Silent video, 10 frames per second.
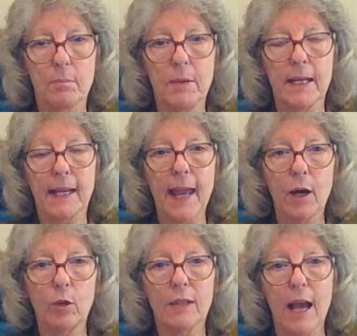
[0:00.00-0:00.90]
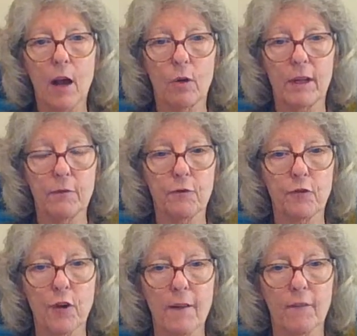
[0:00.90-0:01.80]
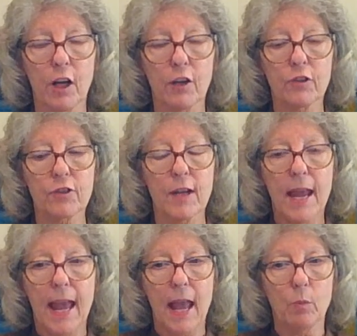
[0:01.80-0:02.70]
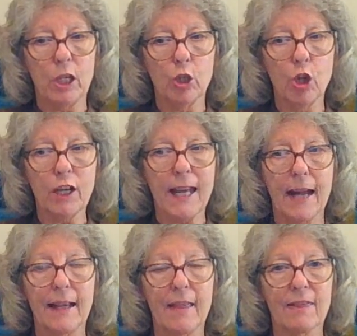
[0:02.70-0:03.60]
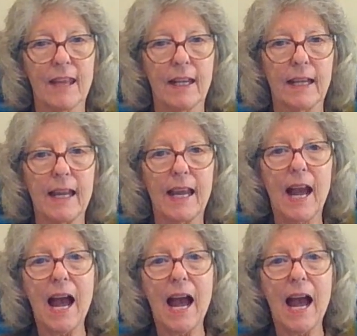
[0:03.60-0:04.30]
being held out in front of us and we look at it and think,